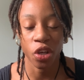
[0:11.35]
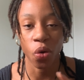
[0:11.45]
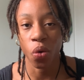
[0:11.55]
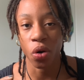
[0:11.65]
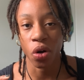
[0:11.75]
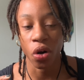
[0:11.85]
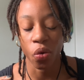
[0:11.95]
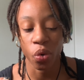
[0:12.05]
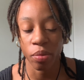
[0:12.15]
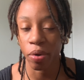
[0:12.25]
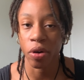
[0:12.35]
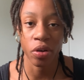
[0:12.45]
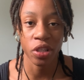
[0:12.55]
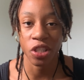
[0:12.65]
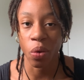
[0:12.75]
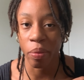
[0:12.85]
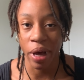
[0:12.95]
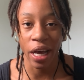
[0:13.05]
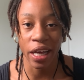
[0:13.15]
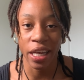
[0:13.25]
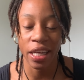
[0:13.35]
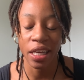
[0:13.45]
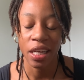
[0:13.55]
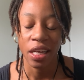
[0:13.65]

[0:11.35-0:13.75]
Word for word: your rebirth, so am I.